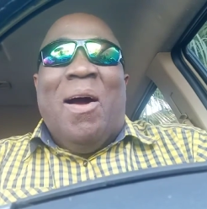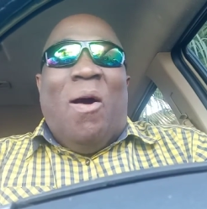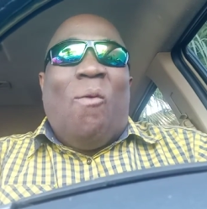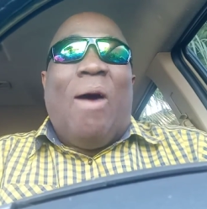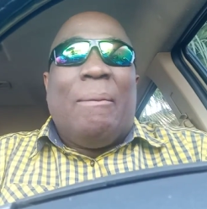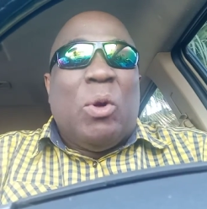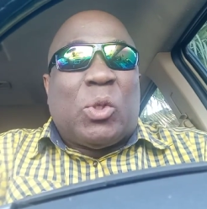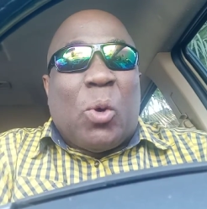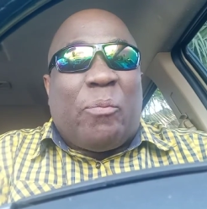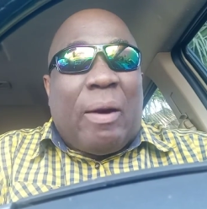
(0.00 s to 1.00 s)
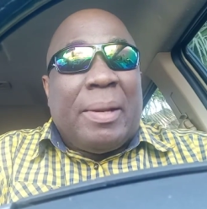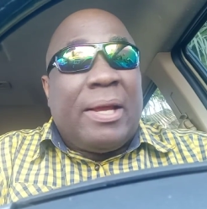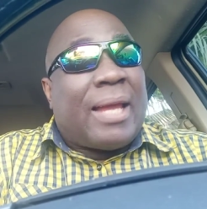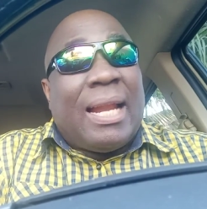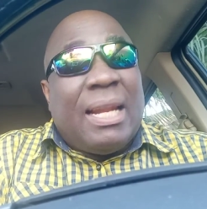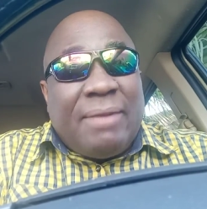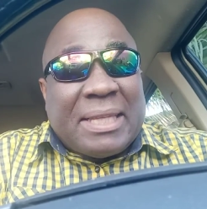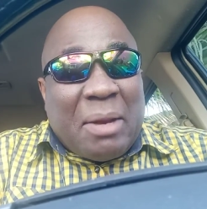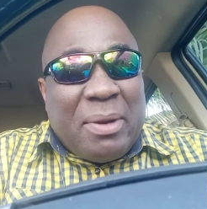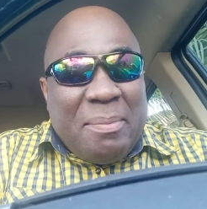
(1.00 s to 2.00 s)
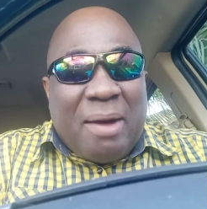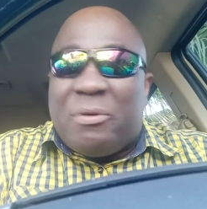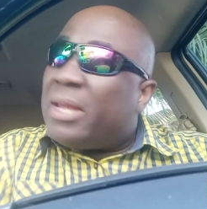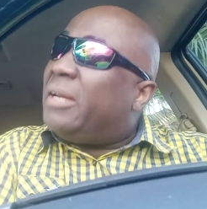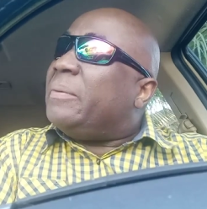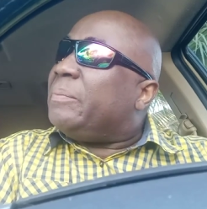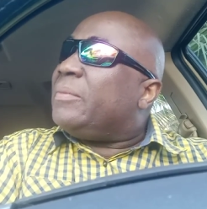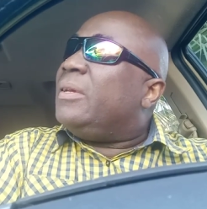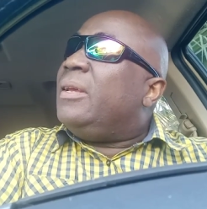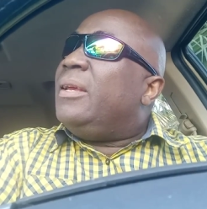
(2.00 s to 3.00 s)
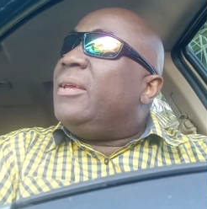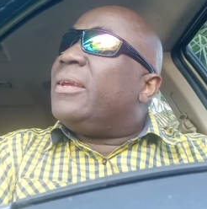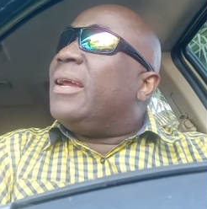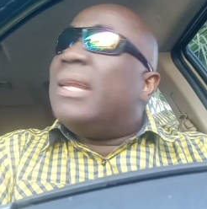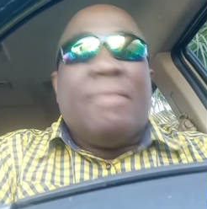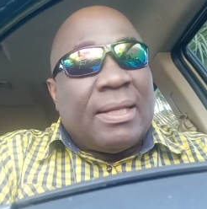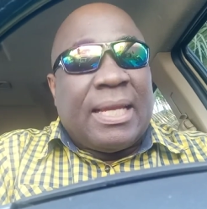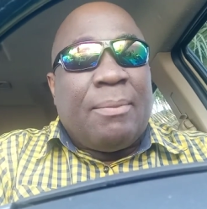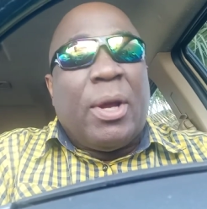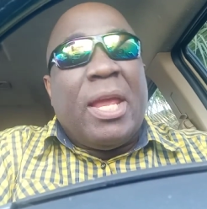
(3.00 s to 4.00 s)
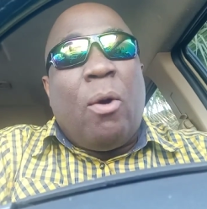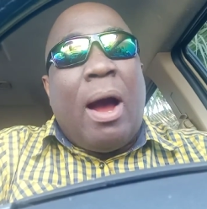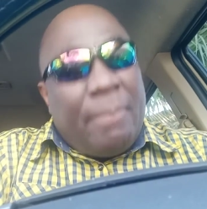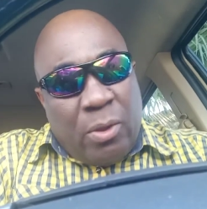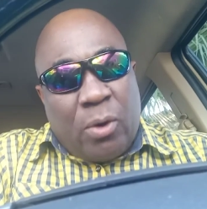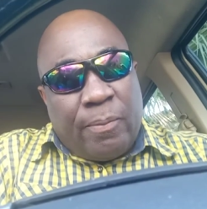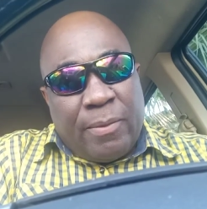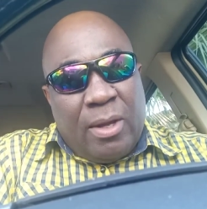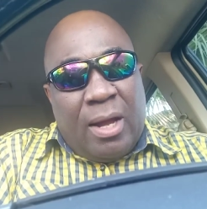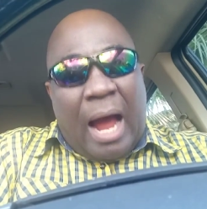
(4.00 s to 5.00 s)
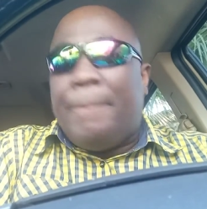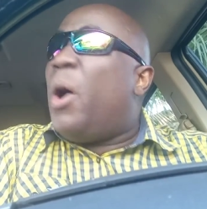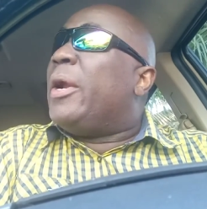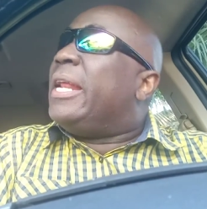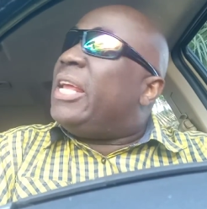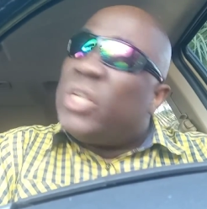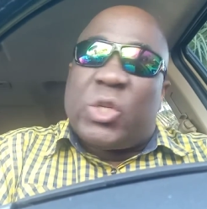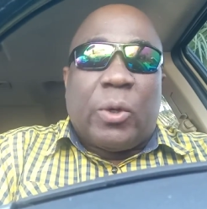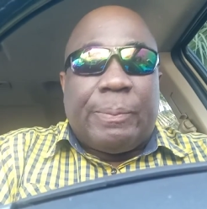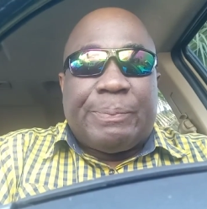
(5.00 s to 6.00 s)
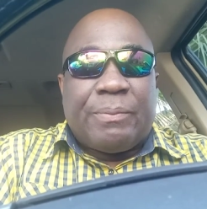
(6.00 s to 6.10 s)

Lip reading: One YouTube family, you can never tell with the Maverick, you know. You can never tell. But you know what now? A burning issue.